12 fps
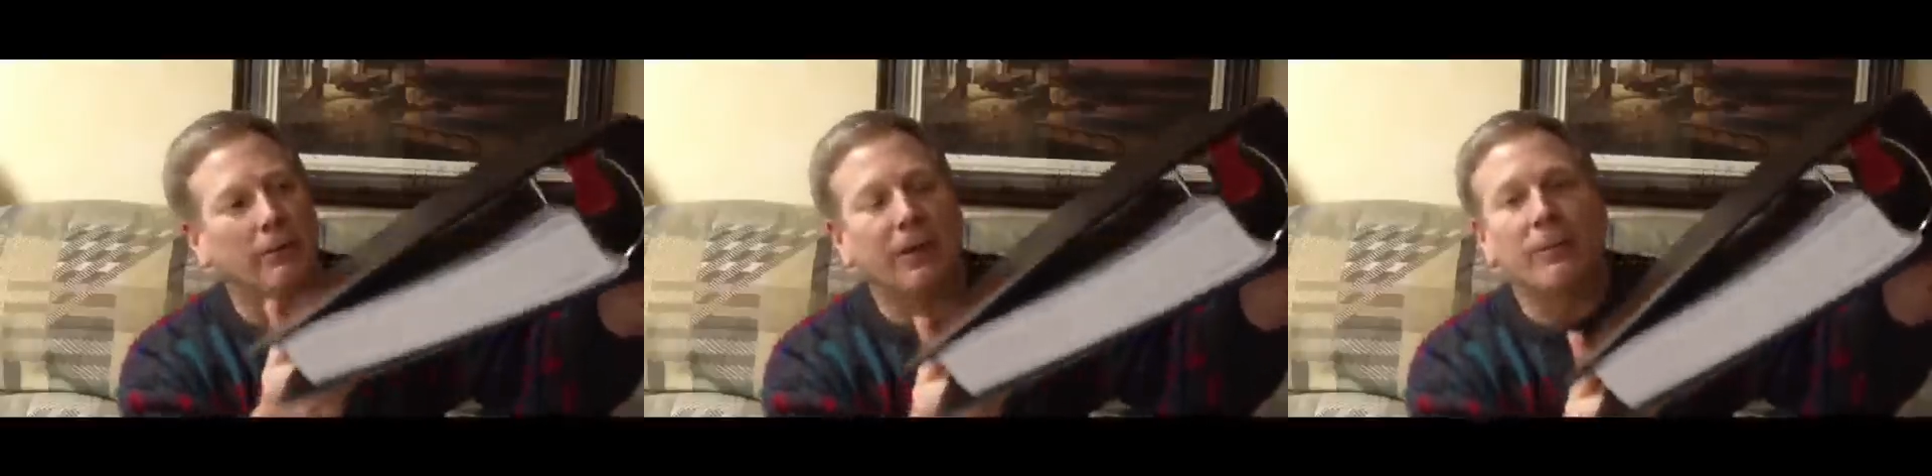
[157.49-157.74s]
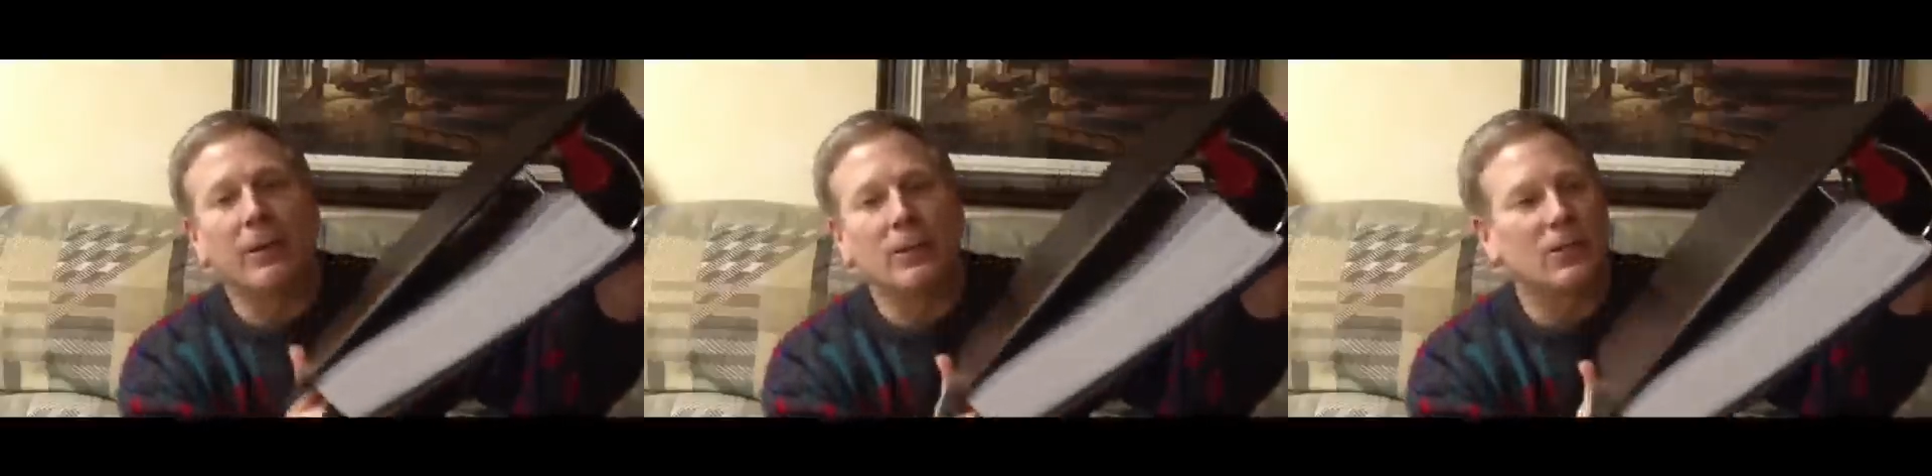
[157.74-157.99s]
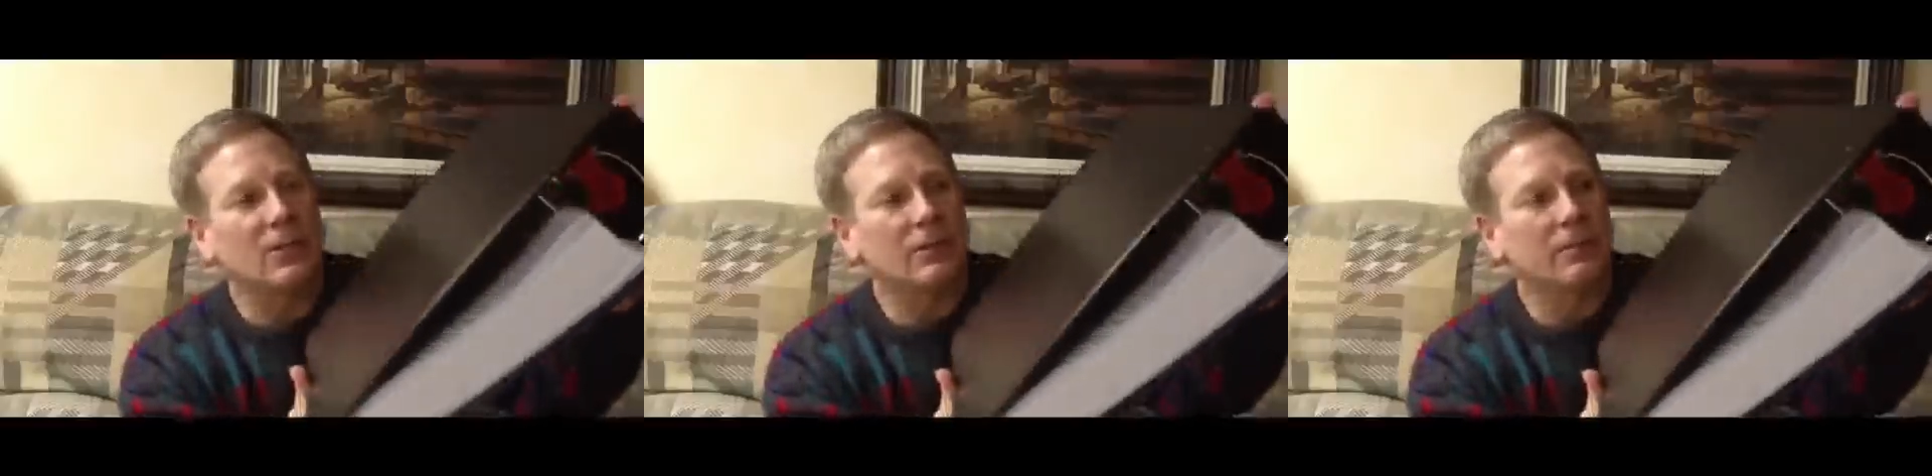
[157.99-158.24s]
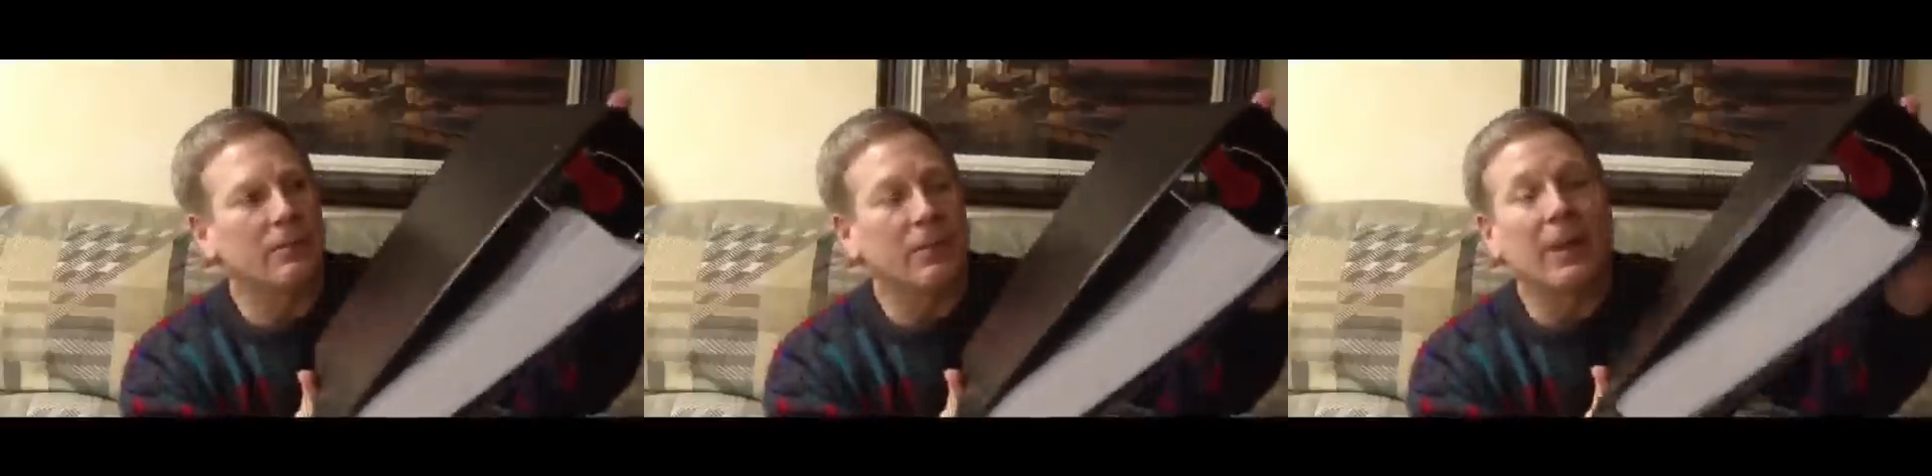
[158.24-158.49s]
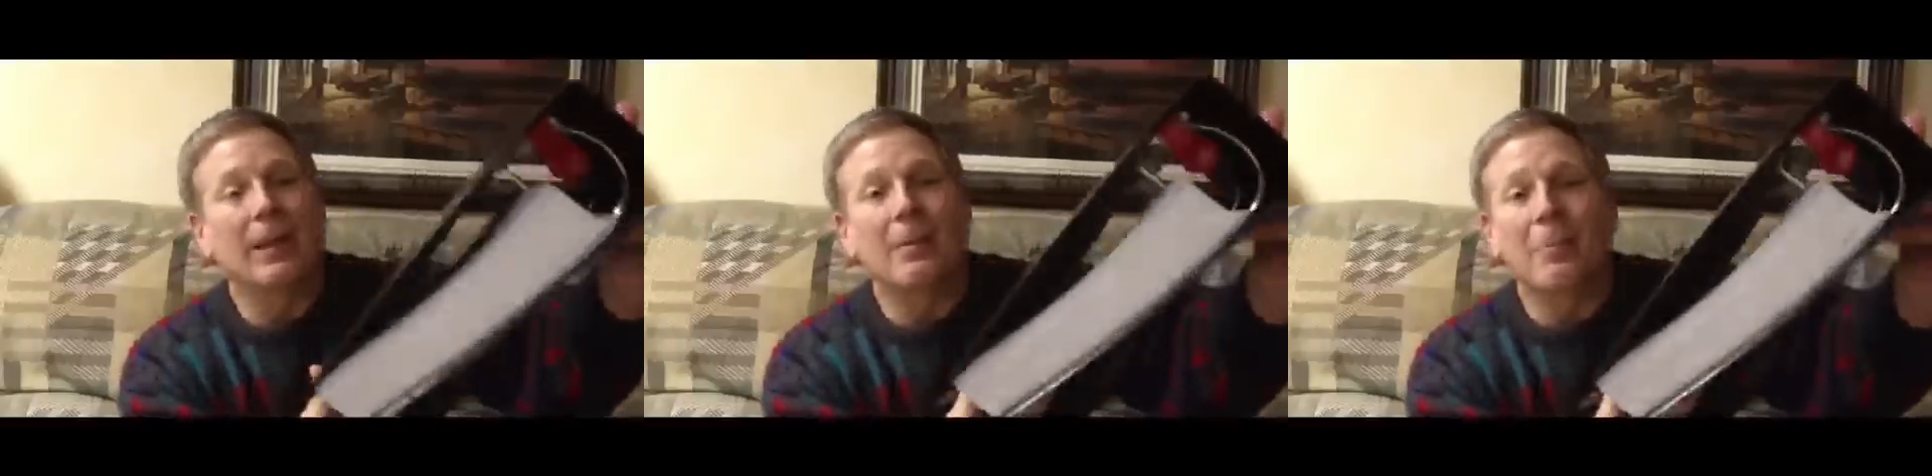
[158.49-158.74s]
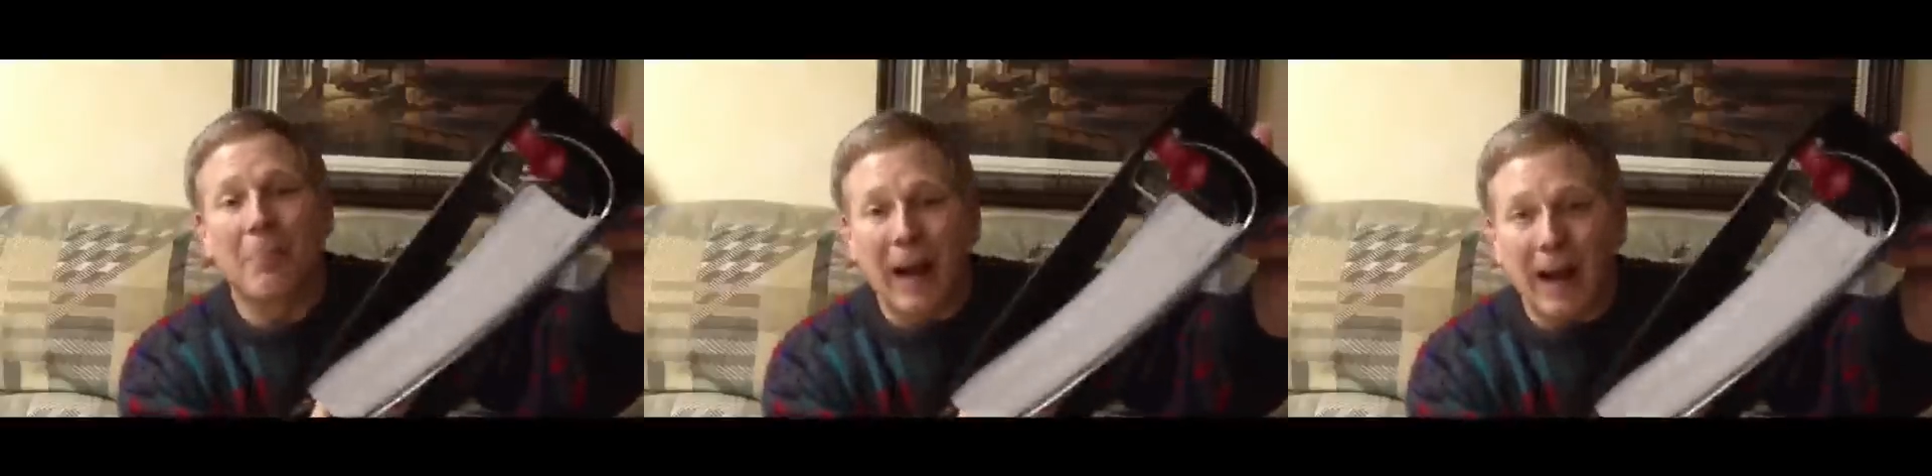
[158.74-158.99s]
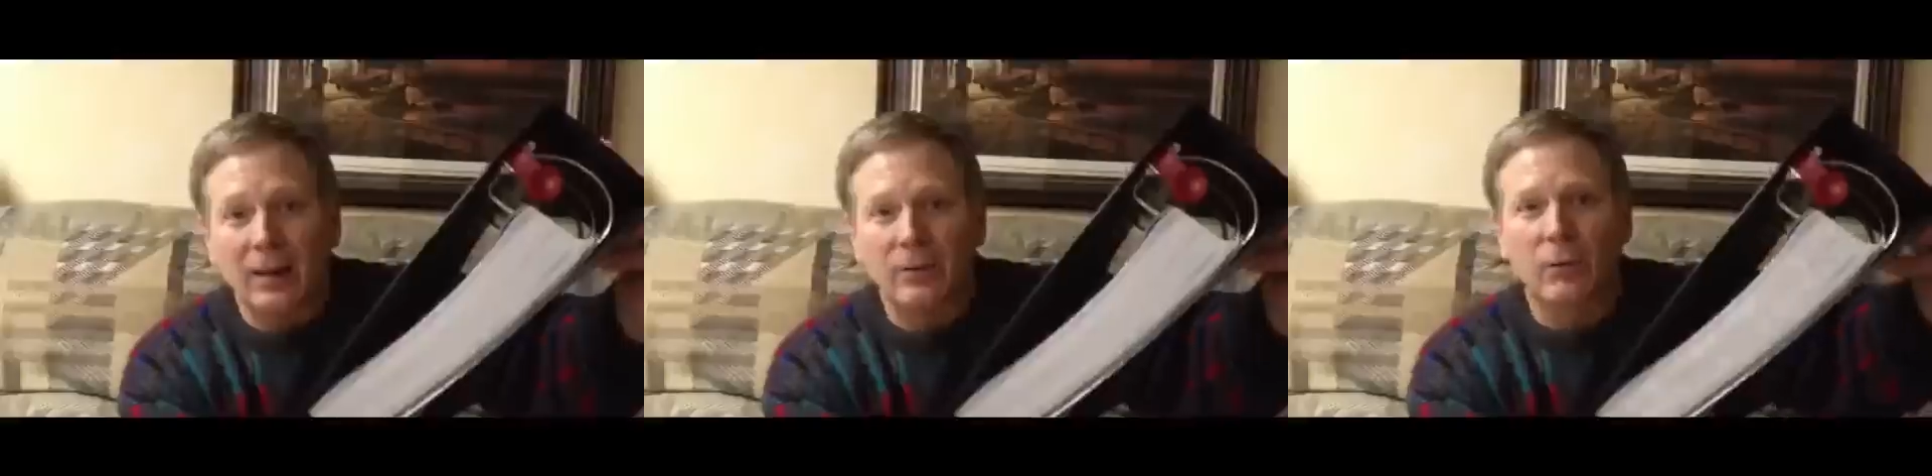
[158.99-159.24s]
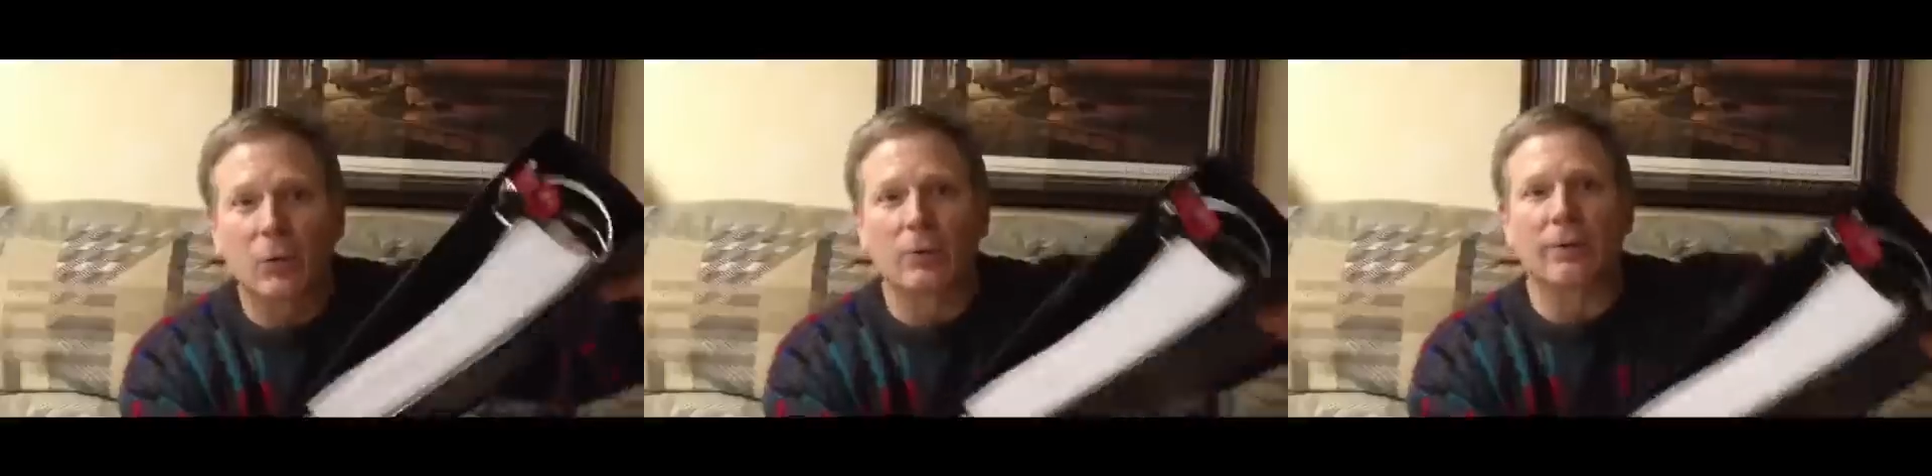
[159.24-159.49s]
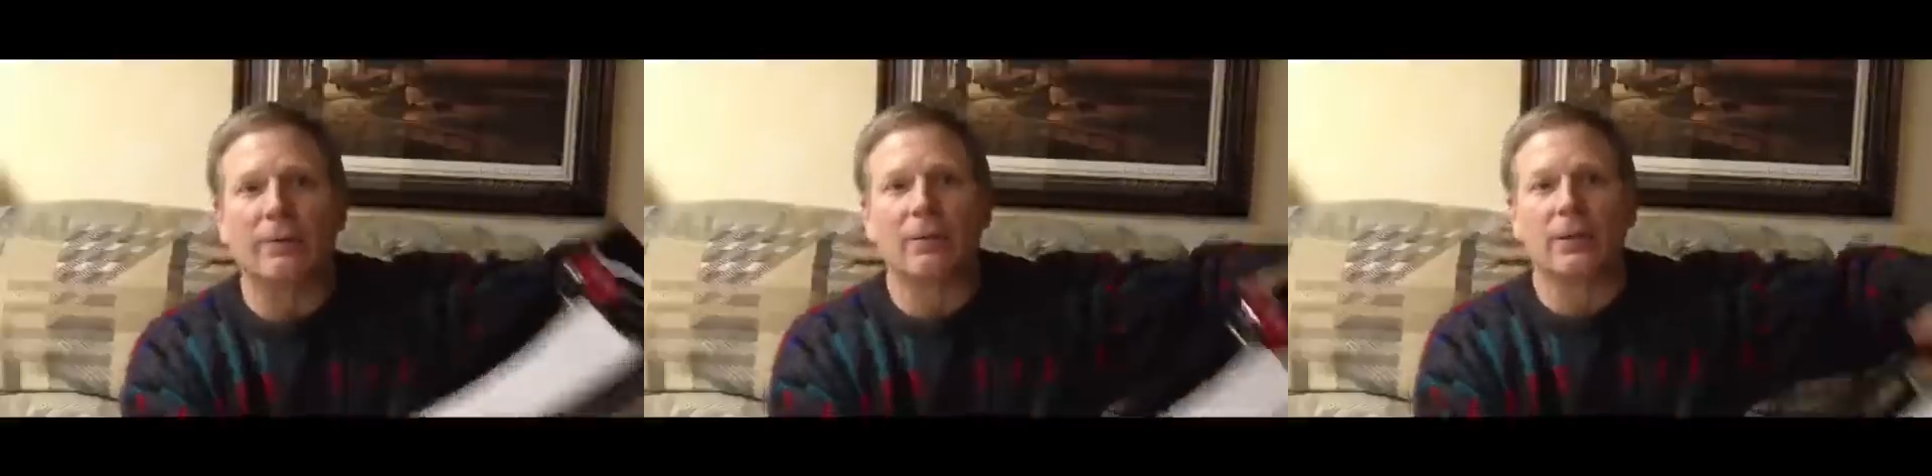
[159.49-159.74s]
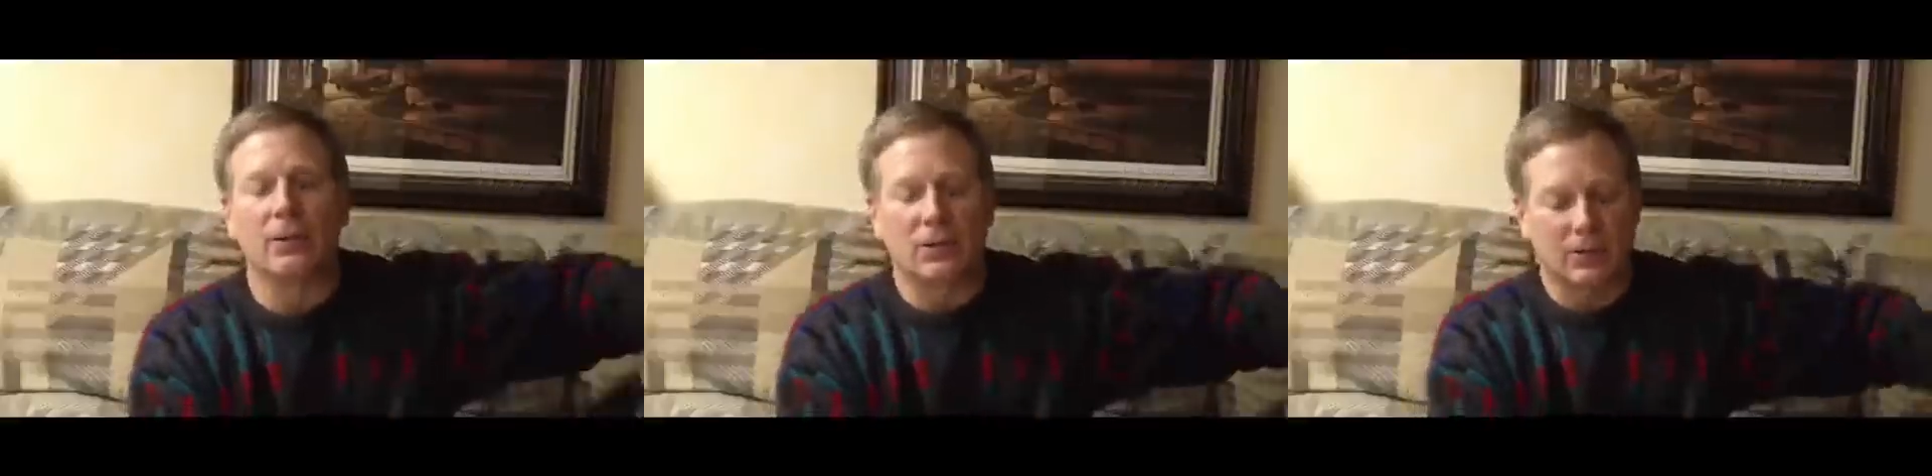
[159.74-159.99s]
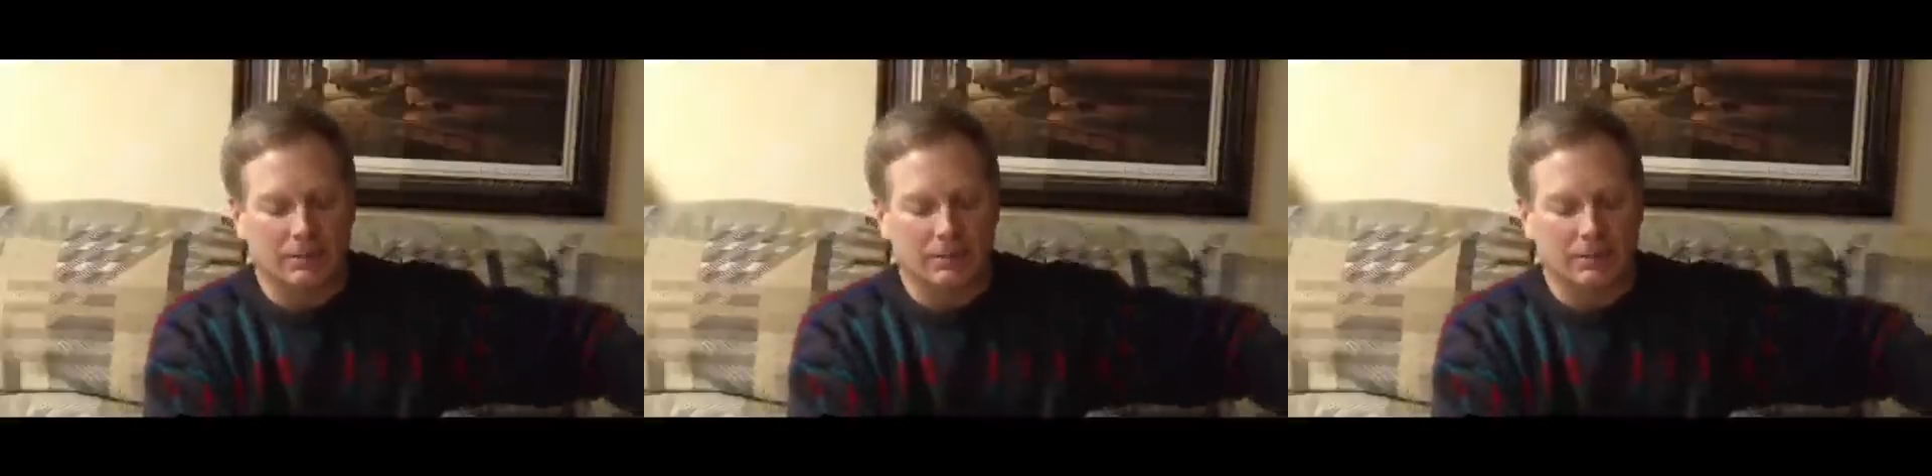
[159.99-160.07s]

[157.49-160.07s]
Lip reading: evidence, packed full of evidence,